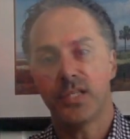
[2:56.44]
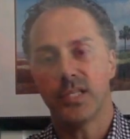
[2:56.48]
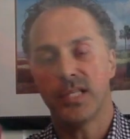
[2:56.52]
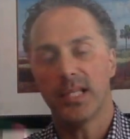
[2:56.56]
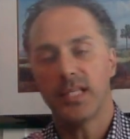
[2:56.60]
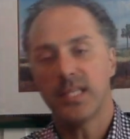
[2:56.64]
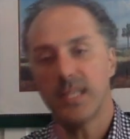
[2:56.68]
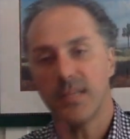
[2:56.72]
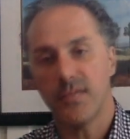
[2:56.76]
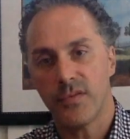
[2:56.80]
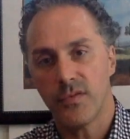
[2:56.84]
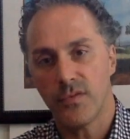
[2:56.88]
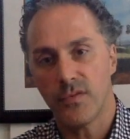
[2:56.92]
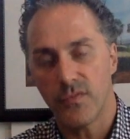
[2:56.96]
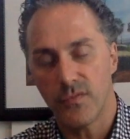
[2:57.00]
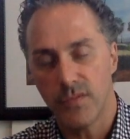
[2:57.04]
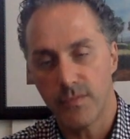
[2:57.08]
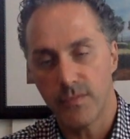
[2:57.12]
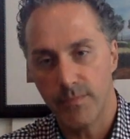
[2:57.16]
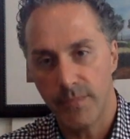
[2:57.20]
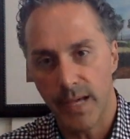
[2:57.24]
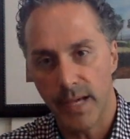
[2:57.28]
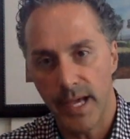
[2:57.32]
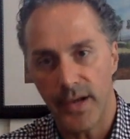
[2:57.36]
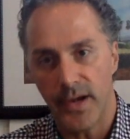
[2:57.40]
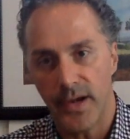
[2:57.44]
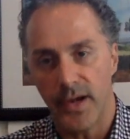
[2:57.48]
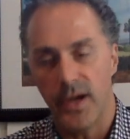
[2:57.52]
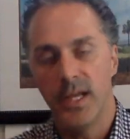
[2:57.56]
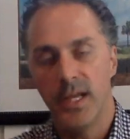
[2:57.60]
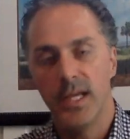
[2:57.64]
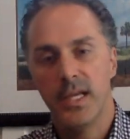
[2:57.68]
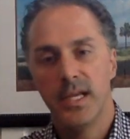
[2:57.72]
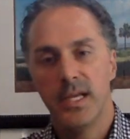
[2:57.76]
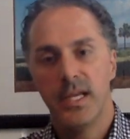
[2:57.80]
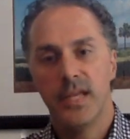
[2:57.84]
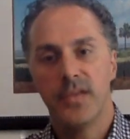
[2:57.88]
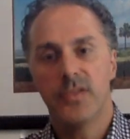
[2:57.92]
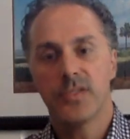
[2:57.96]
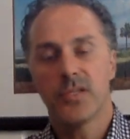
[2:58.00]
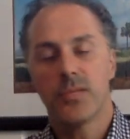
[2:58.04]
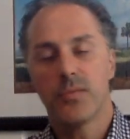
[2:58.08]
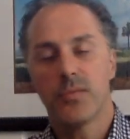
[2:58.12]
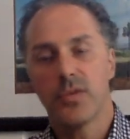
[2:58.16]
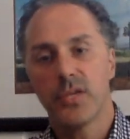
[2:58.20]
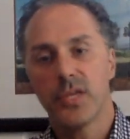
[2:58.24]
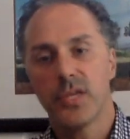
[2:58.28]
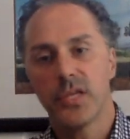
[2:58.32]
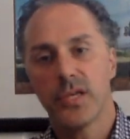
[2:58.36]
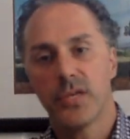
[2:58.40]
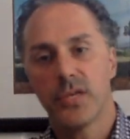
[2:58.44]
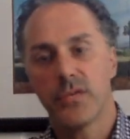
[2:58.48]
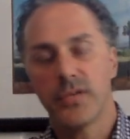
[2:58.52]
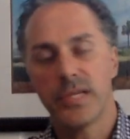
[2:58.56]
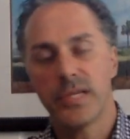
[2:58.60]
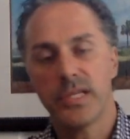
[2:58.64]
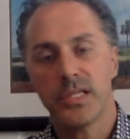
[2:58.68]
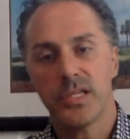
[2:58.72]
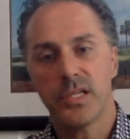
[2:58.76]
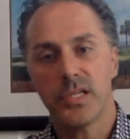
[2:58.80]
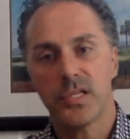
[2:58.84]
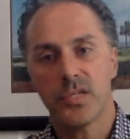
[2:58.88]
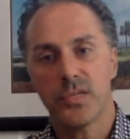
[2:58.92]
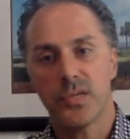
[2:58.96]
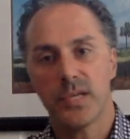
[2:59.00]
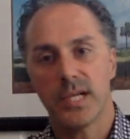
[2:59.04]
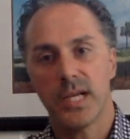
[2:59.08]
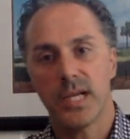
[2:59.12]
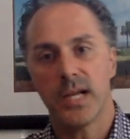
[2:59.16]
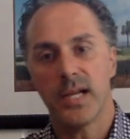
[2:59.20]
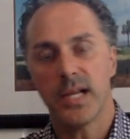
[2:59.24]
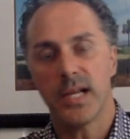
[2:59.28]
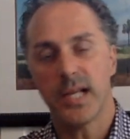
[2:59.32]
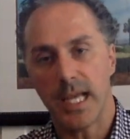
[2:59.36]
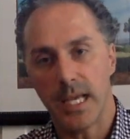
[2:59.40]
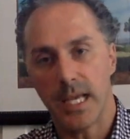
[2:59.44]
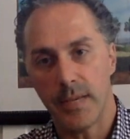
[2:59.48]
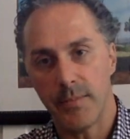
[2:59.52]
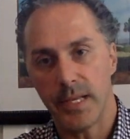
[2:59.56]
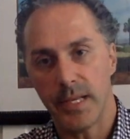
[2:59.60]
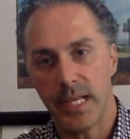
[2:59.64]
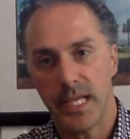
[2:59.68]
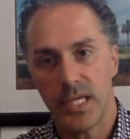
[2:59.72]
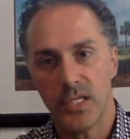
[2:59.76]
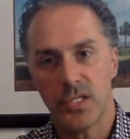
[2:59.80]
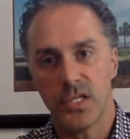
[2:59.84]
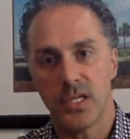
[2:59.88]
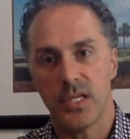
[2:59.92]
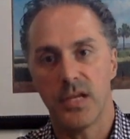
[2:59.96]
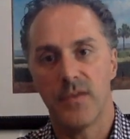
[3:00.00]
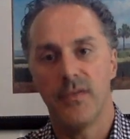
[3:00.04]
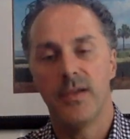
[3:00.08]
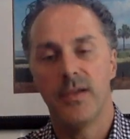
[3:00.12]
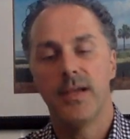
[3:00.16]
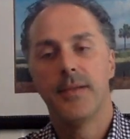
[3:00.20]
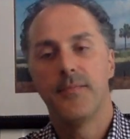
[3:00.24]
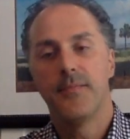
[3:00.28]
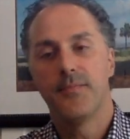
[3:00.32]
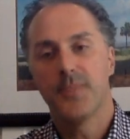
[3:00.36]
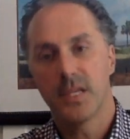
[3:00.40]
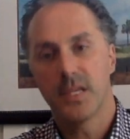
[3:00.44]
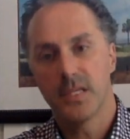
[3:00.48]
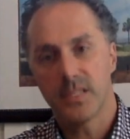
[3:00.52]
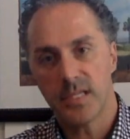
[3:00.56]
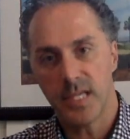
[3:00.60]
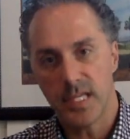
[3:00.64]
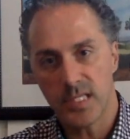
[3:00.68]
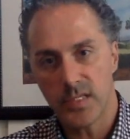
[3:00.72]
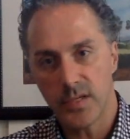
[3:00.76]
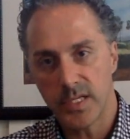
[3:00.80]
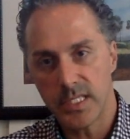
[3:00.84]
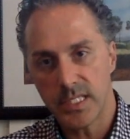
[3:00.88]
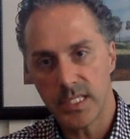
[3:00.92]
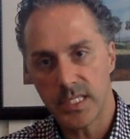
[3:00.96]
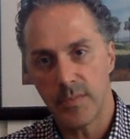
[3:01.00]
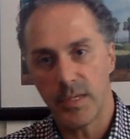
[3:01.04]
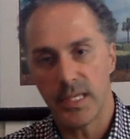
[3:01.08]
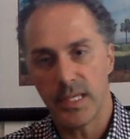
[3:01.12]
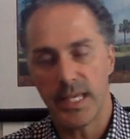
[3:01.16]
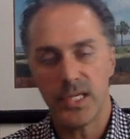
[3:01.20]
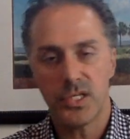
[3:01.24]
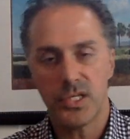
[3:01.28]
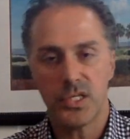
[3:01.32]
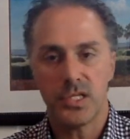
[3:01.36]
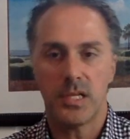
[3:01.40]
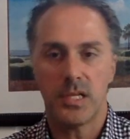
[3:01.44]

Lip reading: That's even better. There's some really good research regarding combination of sensory stimulation